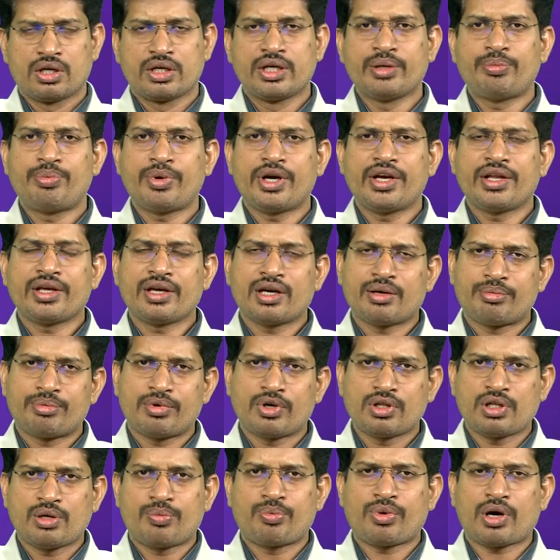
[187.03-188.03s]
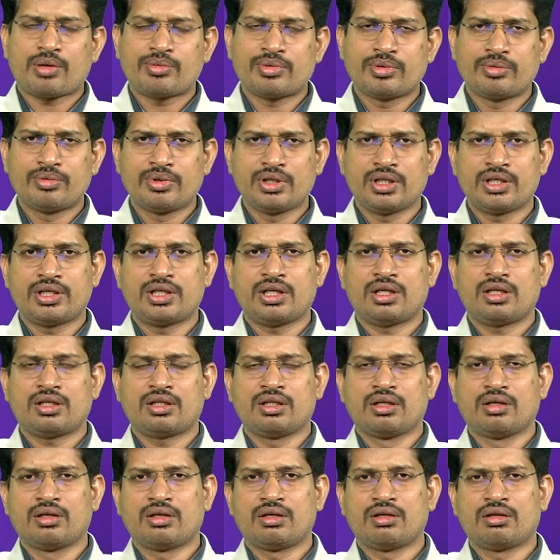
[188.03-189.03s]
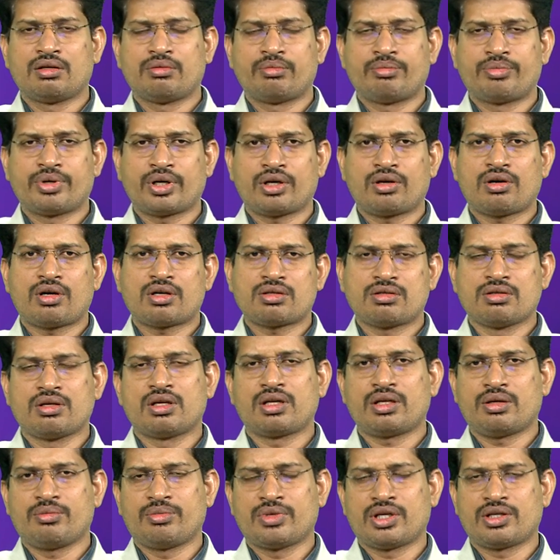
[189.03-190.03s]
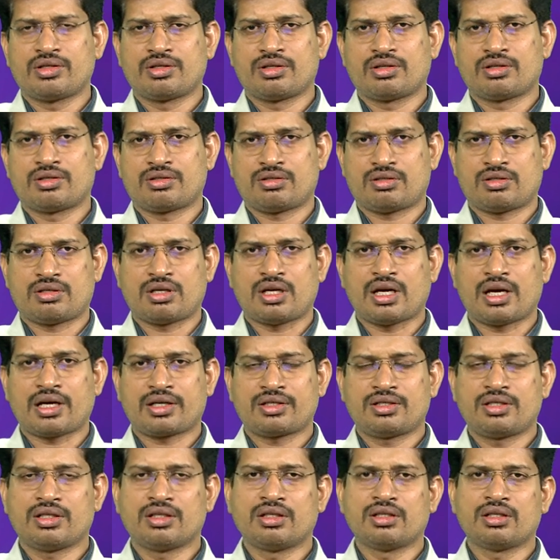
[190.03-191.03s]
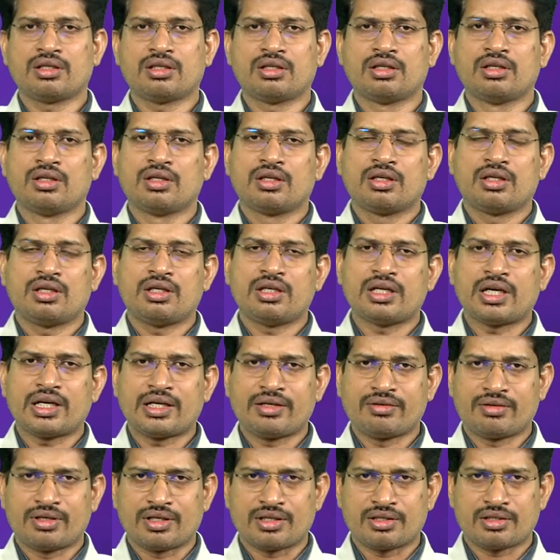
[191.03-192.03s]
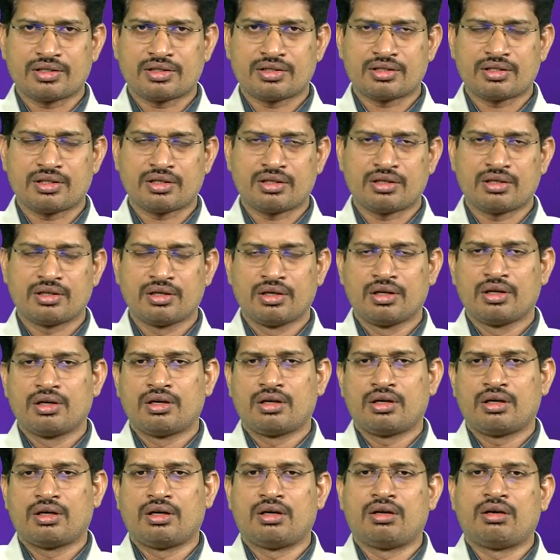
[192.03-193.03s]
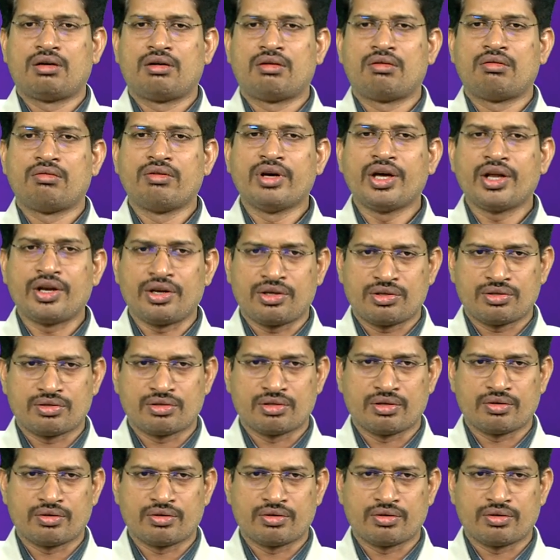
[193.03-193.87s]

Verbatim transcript: depending upon the probability, the precautionary measures acting in advance uh, uh, varies.